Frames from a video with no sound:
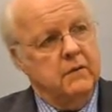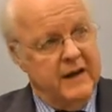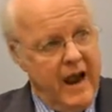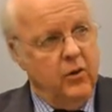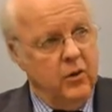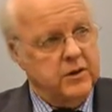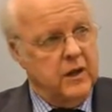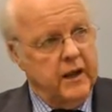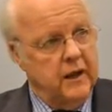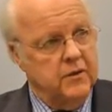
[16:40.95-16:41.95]
now
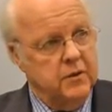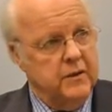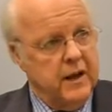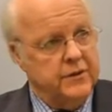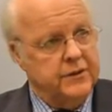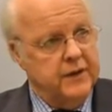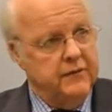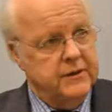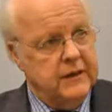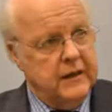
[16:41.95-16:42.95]
looks like in
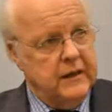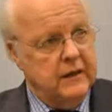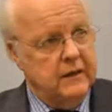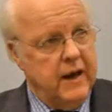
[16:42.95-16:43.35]
2017,